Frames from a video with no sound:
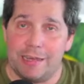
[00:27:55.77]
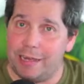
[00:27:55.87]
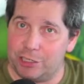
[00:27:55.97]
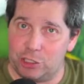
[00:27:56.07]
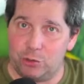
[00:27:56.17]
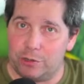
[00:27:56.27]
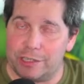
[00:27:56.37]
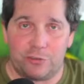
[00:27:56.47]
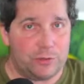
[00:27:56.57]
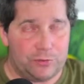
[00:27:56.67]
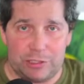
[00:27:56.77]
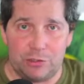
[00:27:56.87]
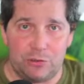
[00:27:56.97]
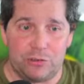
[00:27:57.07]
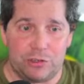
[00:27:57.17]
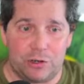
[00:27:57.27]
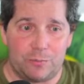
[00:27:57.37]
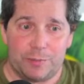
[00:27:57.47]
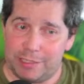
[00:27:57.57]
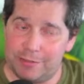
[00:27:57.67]
And sure, that's 50 years ago.
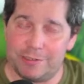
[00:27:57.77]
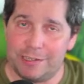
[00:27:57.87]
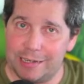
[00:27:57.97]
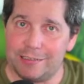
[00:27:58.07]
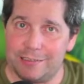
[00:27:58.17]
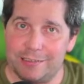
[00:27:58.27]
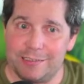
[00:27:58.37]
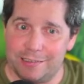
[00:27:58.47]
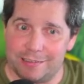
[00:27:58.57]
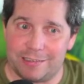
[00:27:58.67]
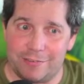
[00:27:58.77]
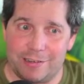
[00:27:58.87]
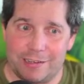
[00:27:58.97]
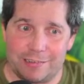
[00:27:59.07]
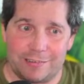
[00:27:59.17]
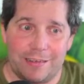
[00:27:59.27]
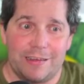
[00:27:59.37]
But even in the 70s,